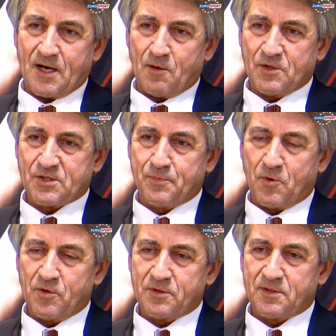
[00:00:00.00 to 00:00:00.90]
our
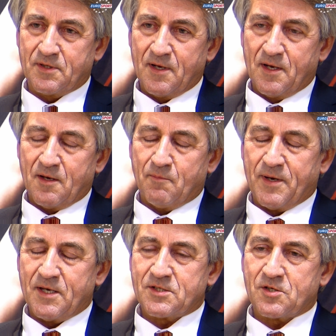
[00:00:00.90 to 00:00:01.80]
sport
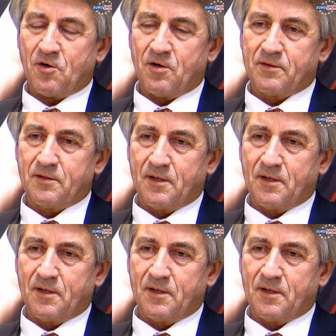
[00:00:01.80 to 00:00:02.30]
based on